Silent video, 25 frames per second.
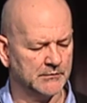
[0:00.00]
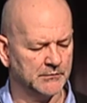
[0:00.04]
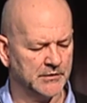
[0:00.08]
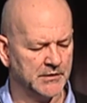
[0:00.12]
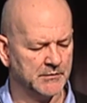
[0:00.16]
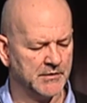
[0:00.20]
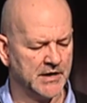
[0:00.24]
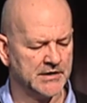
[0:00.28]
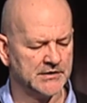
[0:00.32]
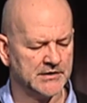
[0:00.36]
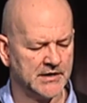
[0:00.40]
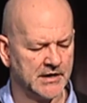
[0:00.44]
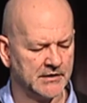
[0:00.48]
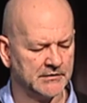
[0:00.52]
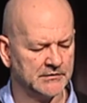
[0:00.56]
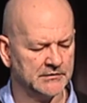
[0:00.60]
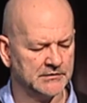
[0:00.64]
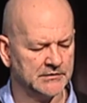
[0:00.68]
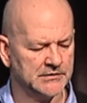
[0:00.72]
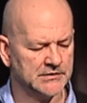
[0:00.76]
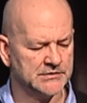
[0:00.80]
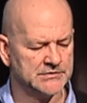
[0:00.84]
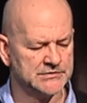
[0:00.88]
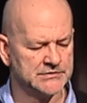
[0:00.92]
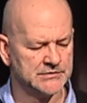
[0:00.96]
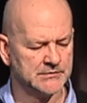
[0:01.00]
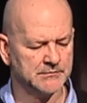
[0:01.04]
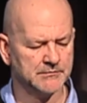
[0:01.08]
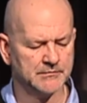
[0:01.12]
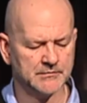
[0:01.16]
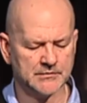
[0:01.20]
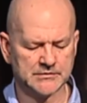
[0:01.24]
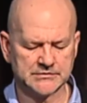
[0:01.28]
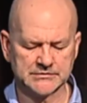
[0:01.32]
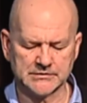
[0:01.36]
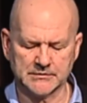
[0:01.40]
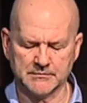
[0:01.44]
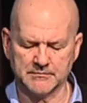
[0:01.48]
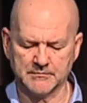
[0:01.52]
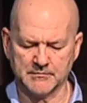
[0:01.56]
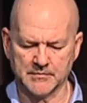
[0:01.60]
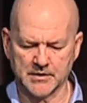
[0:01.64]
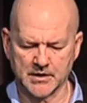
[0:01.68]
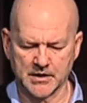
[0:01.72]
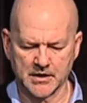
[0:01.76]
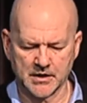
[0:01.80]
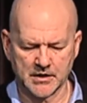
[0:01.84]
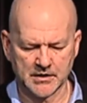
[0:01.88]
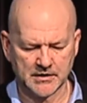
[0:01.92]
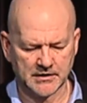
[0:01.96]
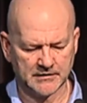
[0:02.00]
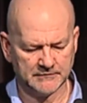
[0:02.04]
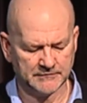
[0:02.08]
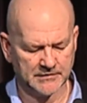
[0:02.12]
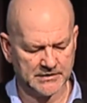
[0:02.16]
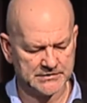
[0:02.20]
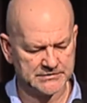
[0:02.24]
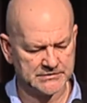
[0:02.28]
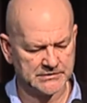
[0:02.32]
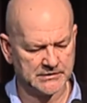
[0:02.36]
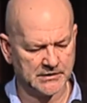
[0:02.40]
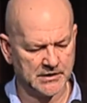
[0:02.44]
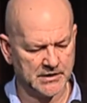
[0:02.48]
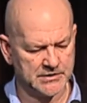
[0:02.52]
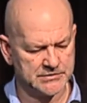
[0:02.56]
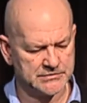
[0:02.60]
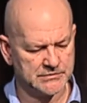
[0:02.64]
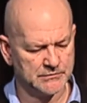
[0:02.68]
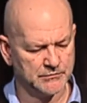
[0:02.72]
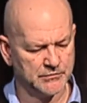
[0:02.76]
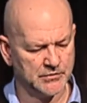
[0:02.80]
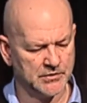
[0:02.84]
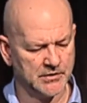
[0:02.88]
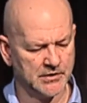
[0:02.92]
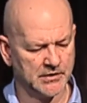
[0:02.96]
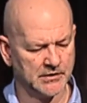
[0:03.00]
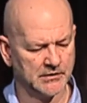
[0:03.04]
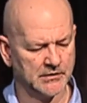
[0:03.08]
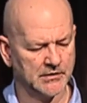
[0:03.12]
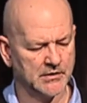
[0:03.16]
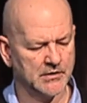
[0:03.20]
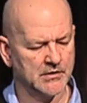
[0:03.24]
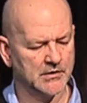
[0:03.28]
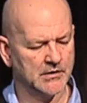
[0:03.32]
and we went out and did some investigation work